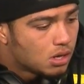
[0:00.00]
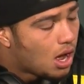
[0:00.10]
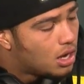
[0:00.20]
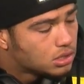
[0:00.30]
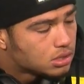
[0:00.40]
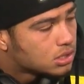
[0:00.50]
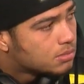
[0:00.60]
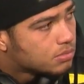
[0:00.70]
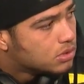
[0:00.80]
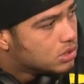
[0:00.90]
Nah, it's just
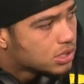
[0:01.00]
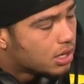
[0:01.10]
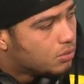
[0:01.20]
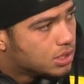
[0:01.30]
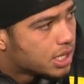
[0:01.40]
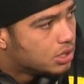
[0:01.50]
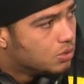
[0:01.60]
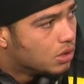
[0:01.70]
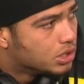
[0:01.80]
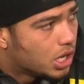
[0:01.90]
some. You just got We just had to
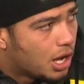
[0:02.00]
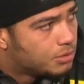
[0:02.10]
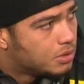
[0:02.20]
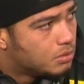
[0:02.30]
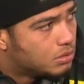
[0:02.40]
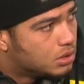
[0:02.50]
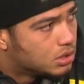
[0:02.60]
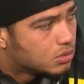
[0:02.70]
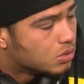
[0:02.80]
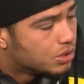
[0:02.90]
do our jobs. People
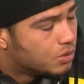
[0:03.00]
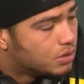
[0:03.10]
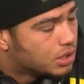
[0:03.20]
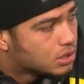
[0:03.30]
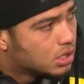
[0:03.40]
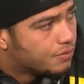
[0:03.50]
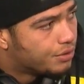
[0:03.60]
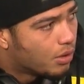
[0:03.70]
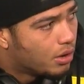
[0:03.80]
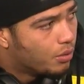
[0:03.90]
just weren't doing their stuff
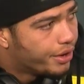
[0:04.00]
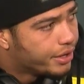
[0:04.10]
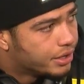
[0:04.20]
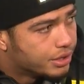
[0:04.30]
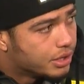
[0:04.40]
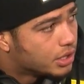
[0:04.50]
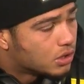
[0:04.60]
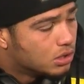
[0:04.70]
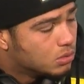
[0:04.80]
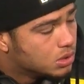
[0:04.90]
the right way, and
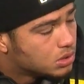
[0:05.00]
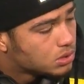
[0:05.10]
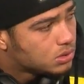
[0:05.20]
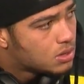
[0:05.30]
that's all it was.